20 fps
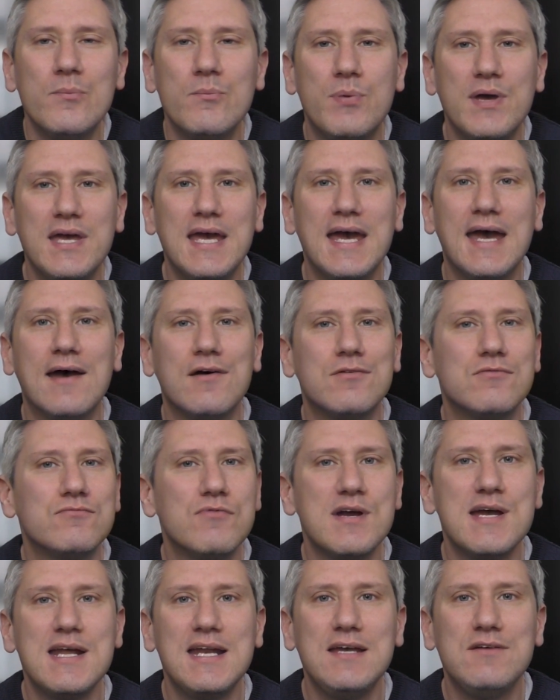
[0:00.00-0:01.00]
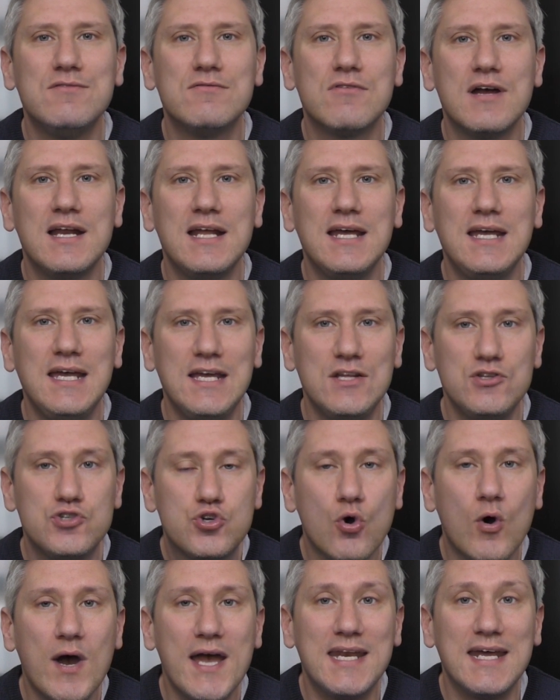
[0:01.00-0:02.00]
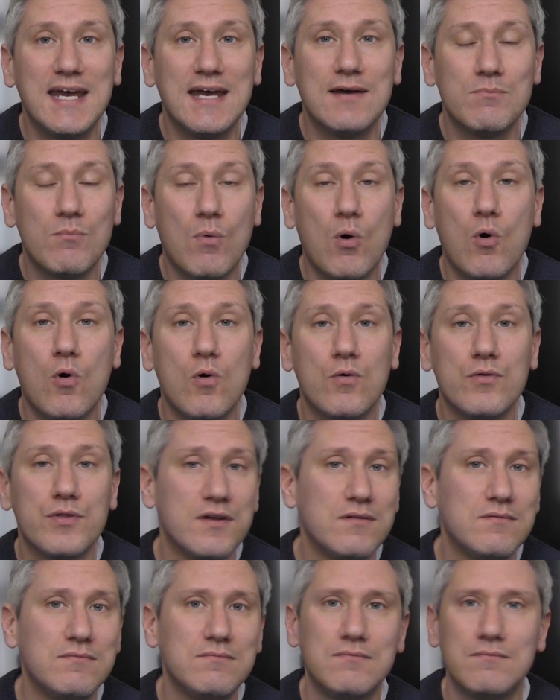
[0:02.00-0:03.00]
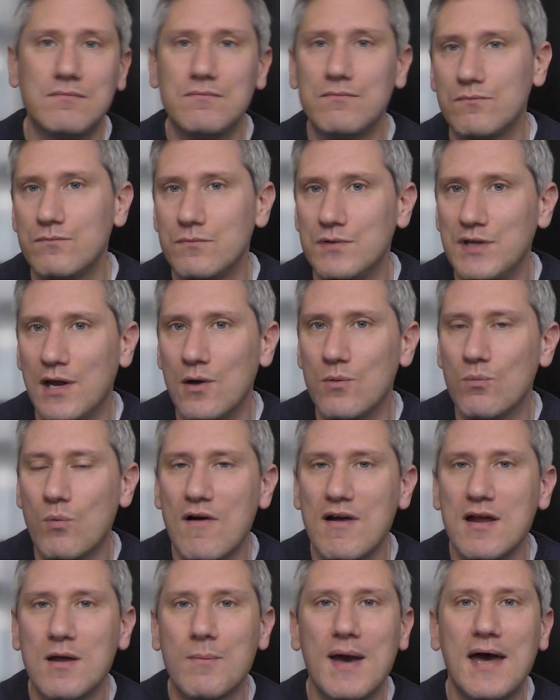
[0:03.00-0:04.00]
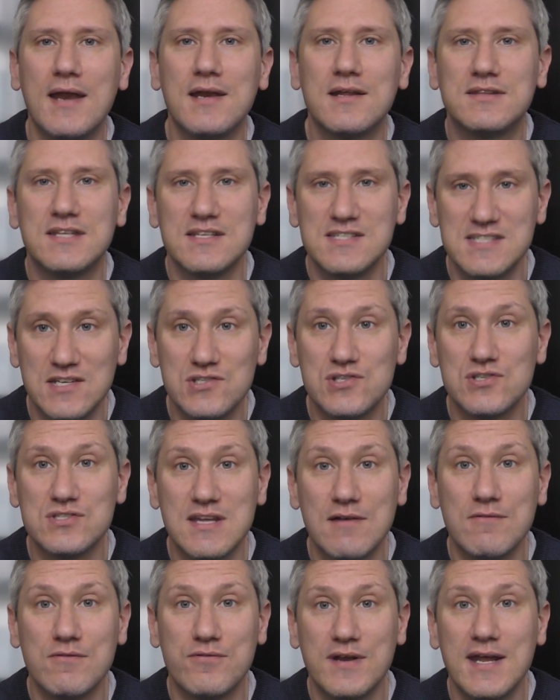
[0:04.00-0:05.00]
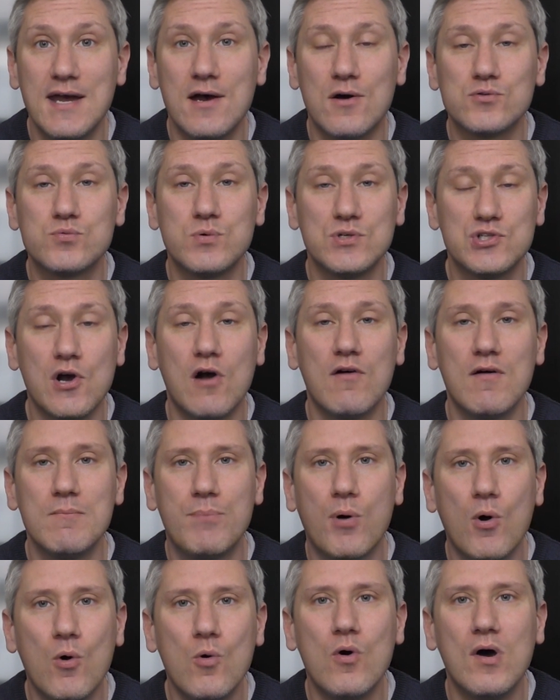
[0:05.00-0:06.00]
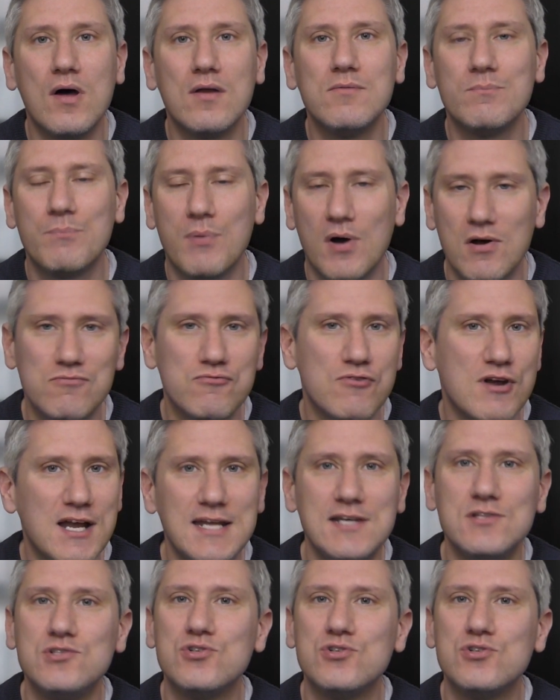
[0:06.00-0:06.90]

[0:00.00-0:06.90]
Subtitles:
But yeah, really, really enjoyed it more than, you know, worrying about the decisions and everything else, which are important, but I really